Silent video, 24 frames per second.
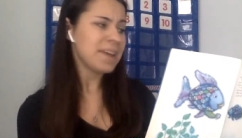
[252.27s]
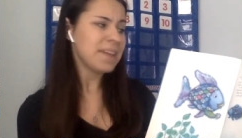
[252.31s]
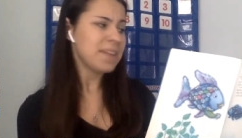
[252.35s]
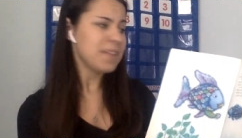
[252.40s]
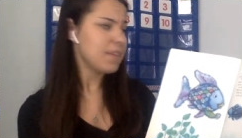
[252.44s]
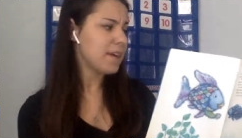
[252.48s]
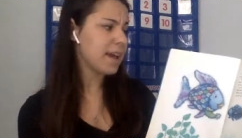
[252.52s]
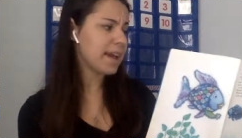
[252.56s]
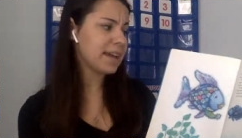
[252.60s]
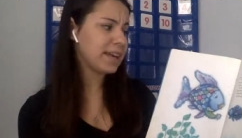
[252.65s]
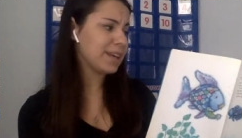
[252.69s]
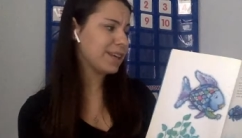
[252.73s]

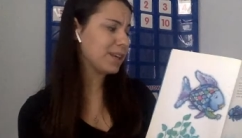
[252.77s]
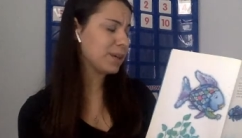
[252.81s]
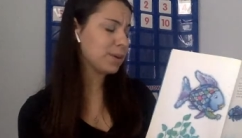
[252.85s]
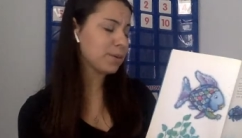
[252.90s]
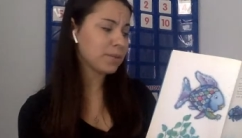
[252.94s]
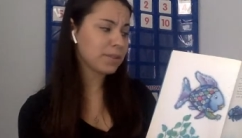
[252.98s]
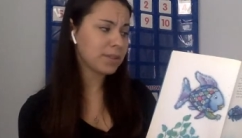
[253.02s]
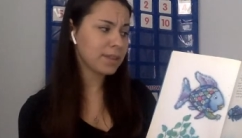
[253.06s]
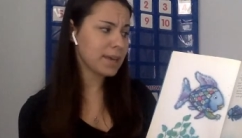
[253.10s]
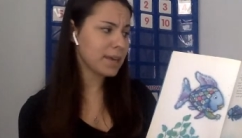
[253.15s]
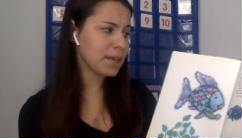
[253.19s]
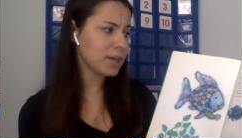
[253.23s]
Thank you,
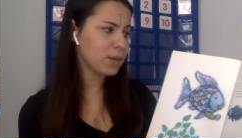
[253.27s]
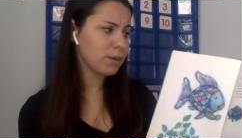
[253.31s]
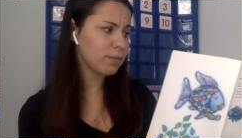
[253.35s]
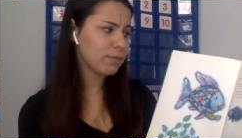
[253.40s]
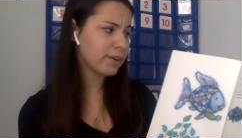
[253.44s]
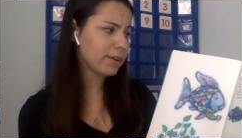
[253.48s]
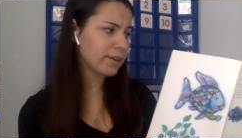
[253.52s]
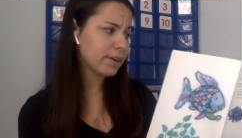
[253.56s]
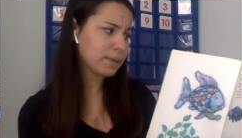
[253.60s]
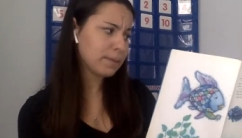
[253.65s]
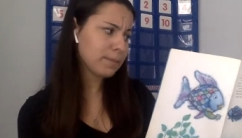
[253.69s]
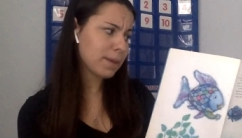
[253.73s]
thank you
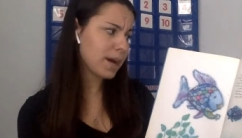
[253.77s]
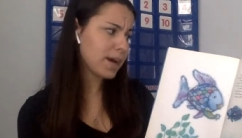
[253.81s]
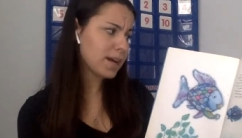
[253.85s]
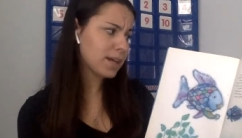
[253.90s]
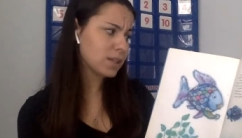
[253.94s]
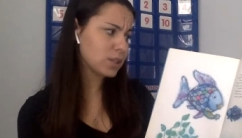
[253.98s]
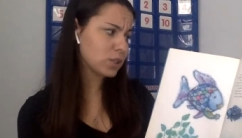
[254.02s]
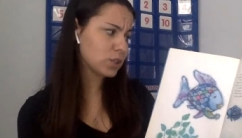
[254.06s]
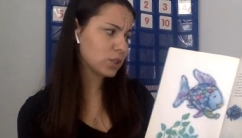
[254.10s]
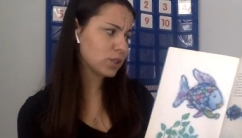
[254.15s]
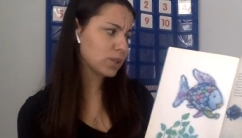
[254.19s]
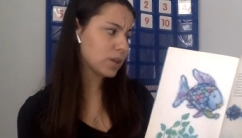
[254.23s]
very
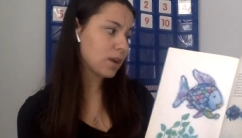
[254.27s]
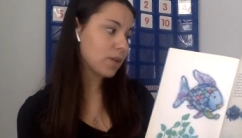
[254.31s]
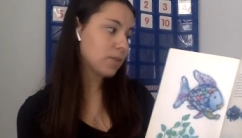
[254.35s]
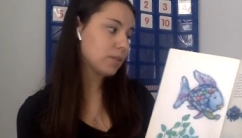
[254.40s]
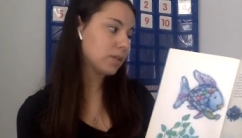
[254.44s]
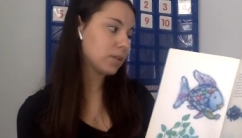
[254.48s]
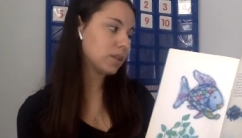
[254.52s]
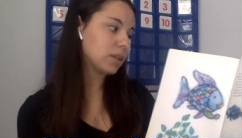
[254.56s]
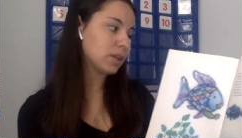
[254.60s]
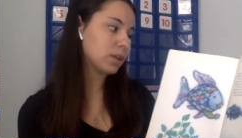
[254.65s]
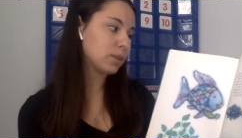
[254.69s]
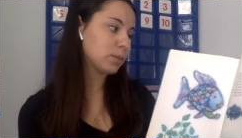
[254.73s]
much, the
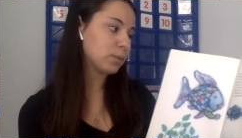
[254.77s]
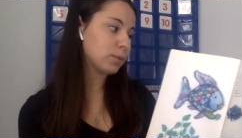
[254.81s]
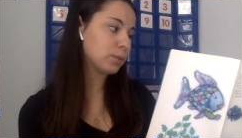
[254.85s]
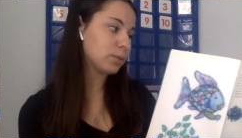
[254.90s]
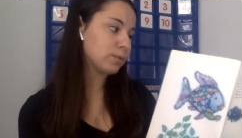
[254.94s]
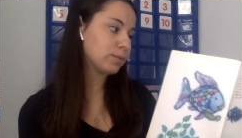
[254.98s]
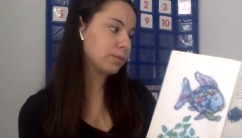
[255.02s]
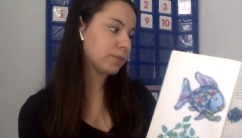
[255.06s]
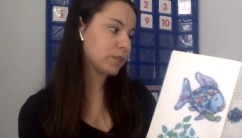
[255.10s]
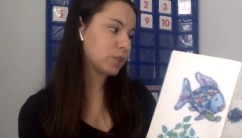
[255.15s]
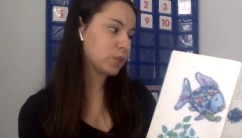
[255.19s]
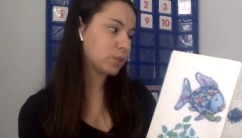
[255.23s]
little blue
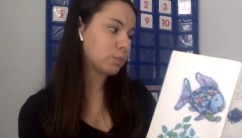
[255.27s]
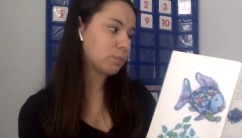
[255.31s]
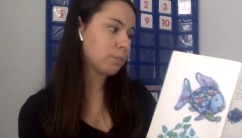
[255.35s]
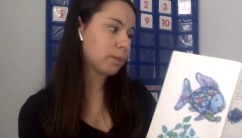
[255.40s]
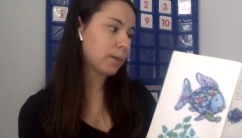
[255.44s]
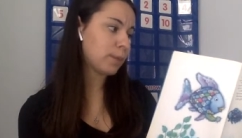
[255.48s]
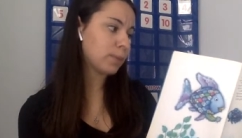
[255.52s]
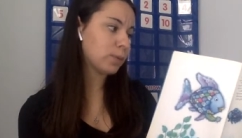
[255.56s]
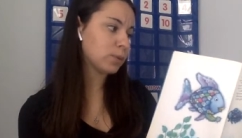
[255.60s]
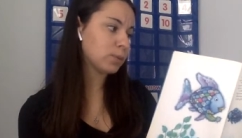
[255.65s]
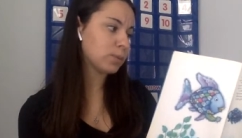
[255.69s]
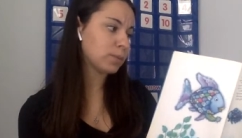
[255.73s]
fish
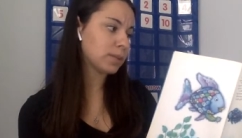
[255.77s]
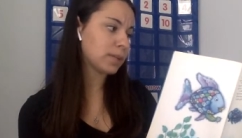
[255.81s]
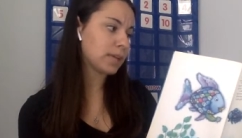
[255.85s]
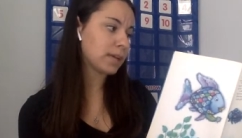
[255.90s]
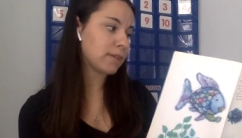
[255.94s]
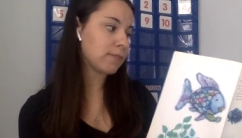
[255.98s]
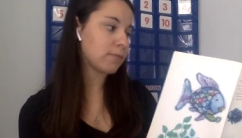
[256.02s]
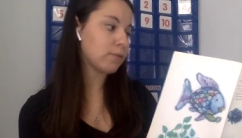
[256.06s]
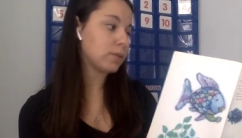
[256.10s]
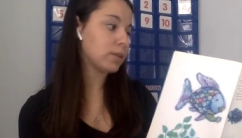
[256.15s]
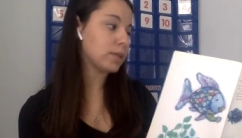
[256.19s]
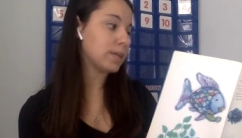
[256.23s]
bubbled
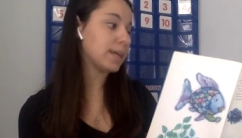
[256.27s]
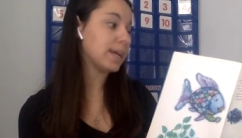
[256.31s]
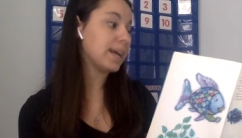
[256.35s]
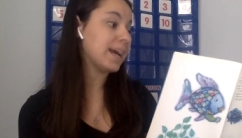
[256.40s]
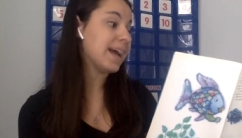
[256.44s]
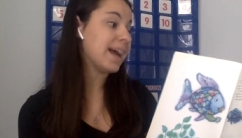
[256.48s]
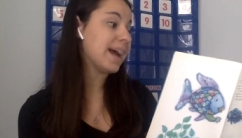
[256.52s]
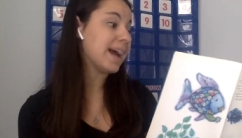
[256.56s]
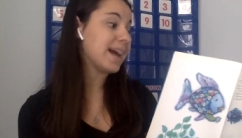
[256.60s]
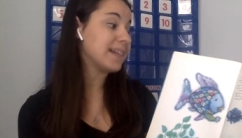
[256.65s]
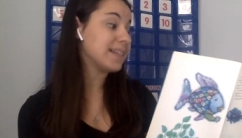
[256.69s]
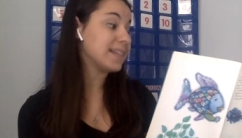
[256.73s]
playfully
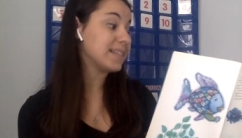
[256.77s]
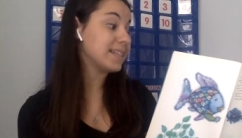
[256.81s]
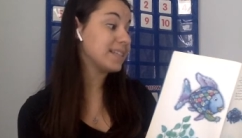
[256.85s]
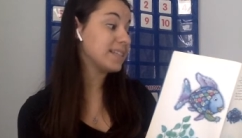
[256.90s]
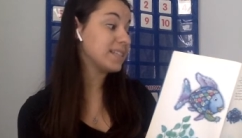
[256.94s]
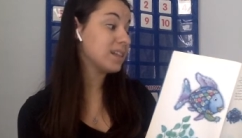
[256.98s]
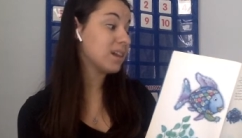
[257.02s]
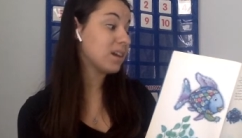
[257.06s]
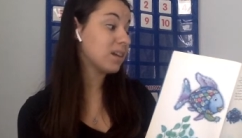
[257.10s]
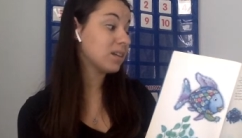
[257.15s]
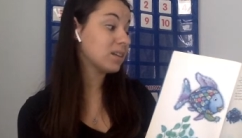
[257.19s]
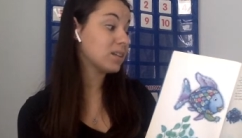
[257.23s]
as he
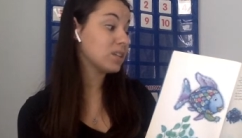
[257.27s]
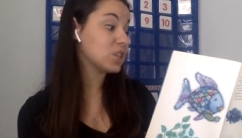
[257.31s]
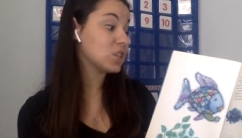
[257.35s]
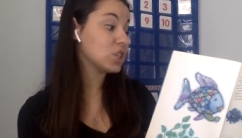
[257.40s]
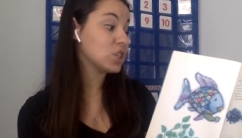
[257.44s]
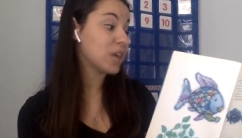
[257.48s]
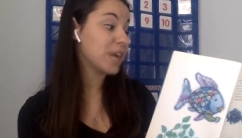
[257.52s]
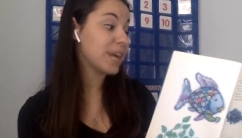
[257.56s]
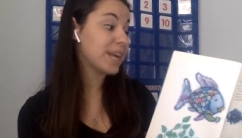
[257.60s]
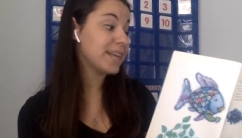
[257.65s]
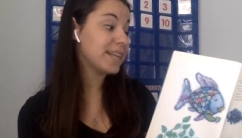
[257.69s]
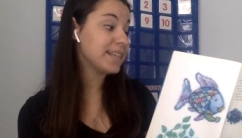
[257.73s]
tucked the
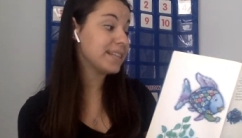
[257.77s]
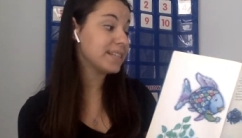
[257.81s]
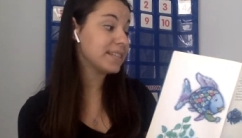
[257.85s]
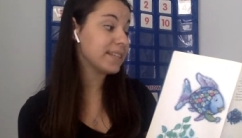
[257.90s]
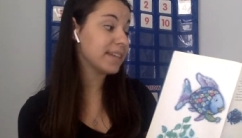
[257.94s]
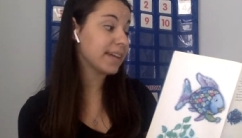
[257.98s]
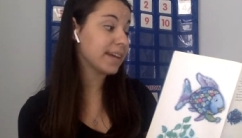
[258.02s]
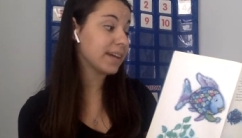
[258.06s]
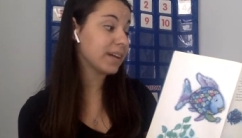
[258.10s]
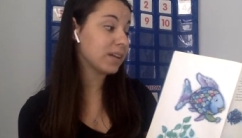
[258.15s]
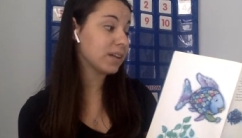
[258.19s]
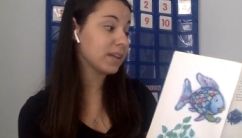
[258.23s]
shiny
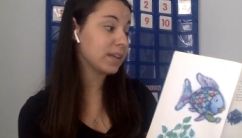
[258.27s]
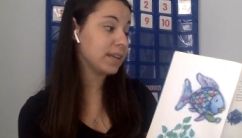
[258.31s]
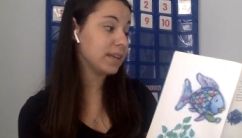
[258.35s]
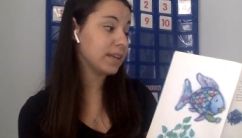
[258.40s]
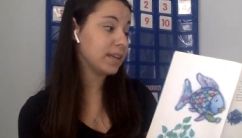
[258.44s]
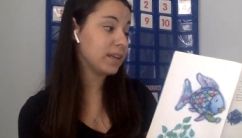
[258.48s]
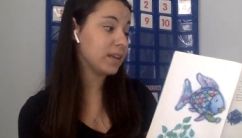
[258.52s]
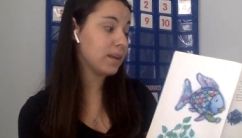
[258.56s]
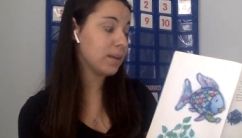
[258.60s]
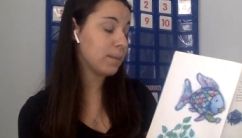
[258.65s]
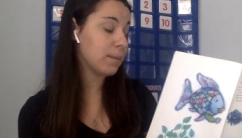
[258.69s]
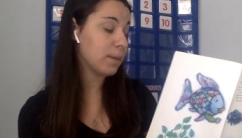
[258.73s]
scale
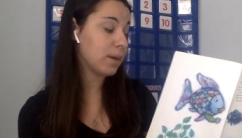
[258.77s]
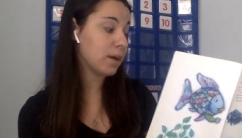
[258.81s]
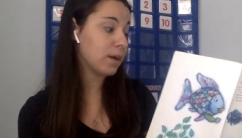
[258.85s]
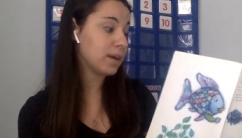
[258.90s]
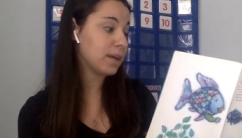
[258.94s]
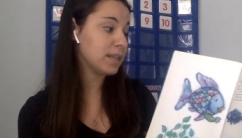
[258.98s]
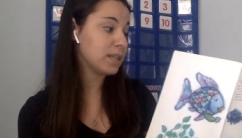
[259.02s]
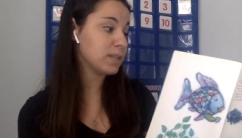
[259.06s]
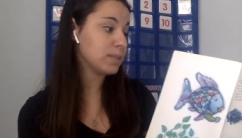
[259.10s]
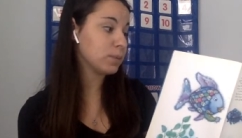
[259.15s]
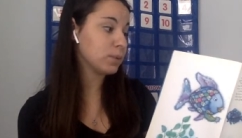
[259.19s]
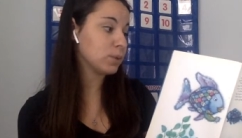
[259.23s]
in among
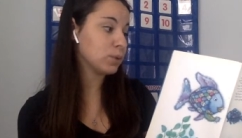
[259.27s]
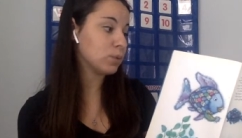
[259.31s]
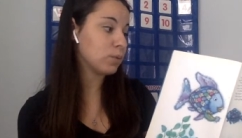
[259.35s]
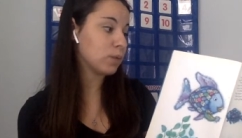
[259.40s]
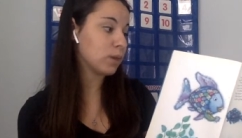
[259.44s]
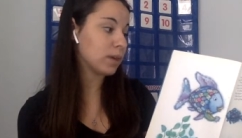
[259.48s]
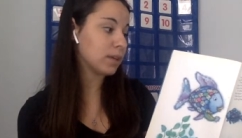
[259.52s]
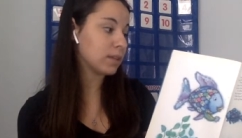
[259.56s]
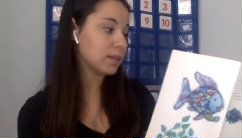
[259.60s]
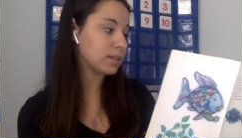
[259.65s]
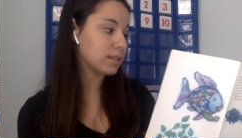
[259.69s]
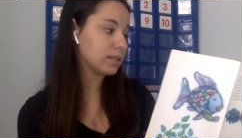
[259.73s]
his blue
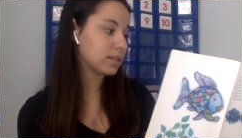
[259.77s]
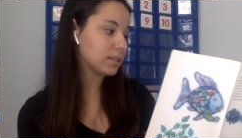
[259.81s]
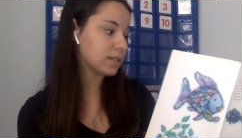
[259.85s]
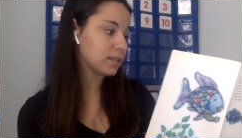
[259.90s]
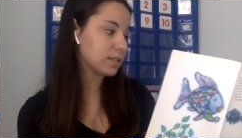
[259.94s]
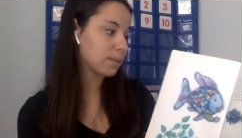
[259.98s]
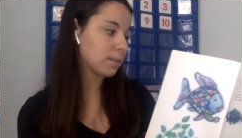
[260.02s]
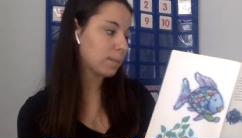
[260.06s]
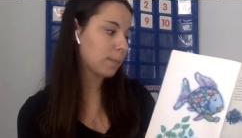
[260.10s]
ones.